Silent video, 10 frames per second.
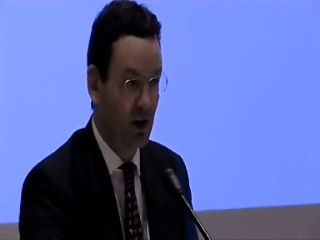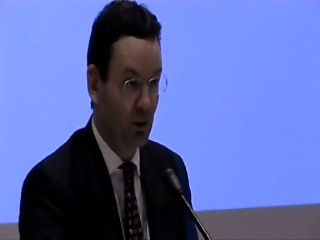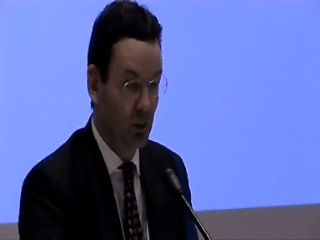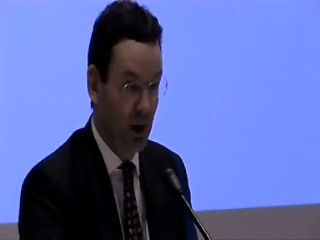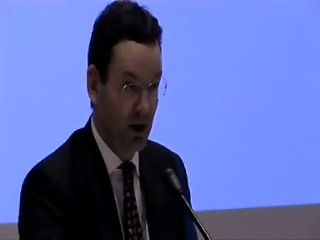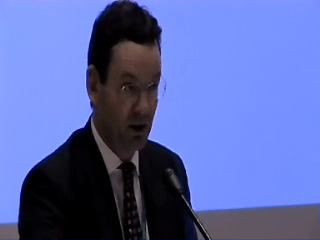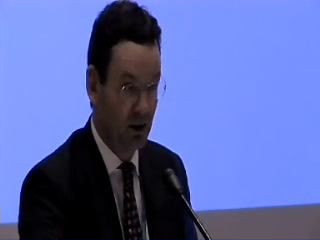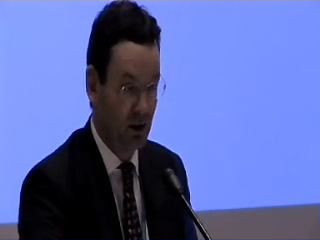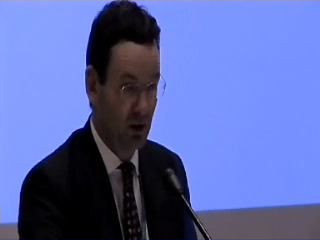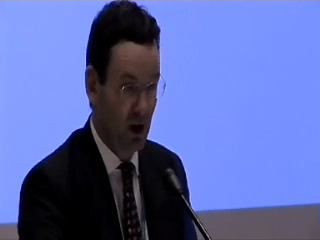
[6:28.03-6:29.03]
It
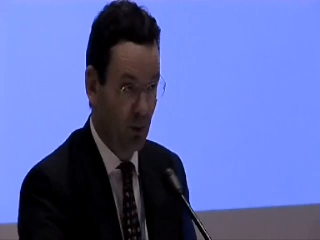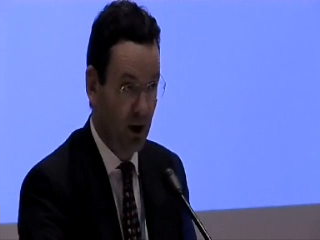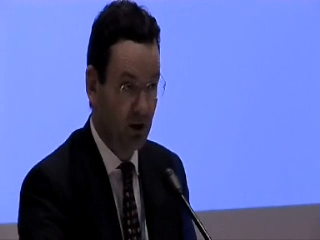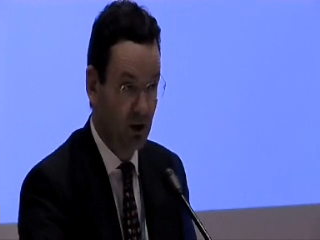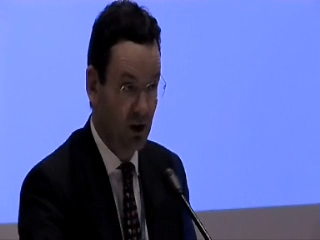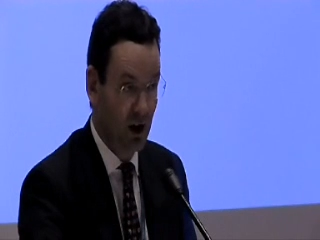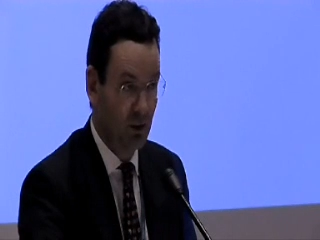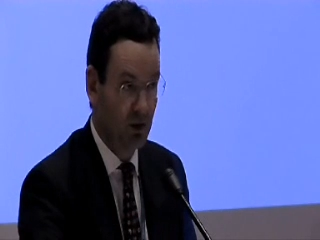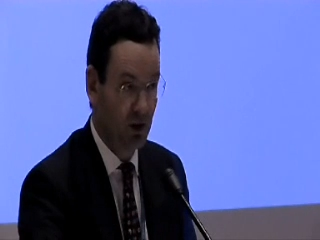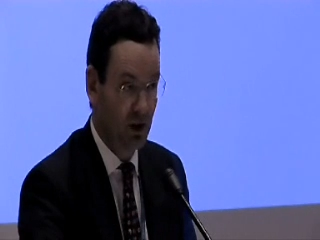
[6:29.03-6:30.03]
remains that way
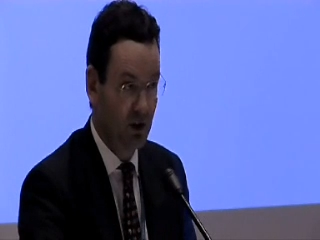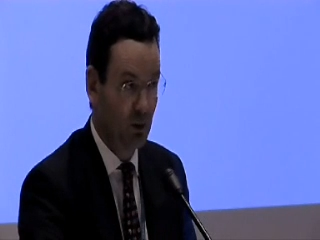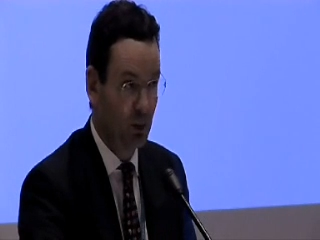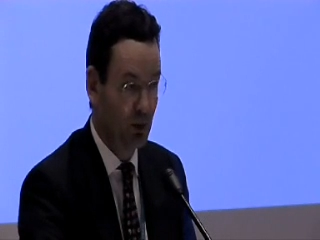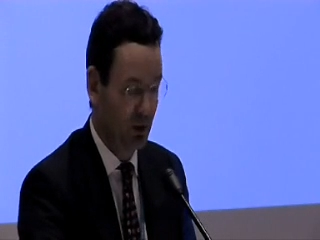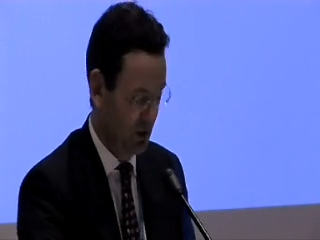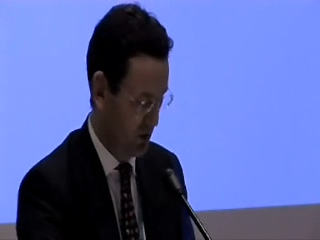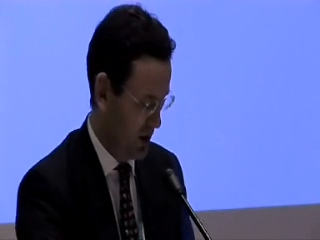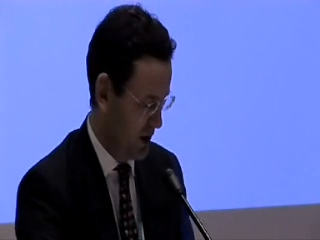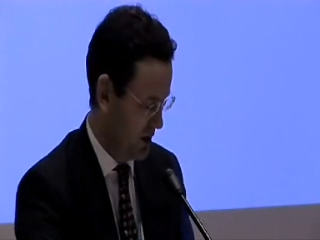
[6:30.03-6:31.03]
today, which I think is important to
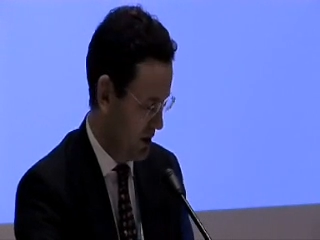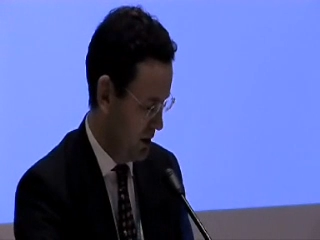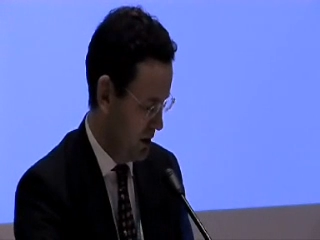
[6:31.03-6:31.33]
say.